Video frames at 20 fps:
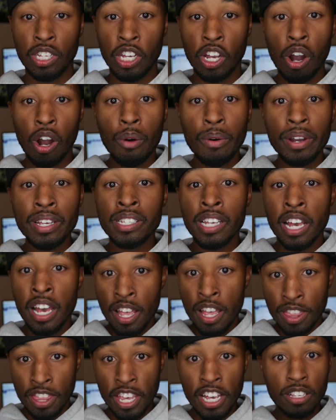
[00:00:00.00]
They always
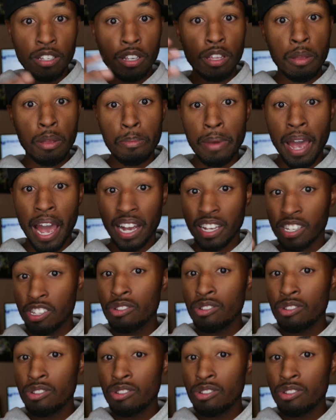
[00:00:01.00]
think to the max.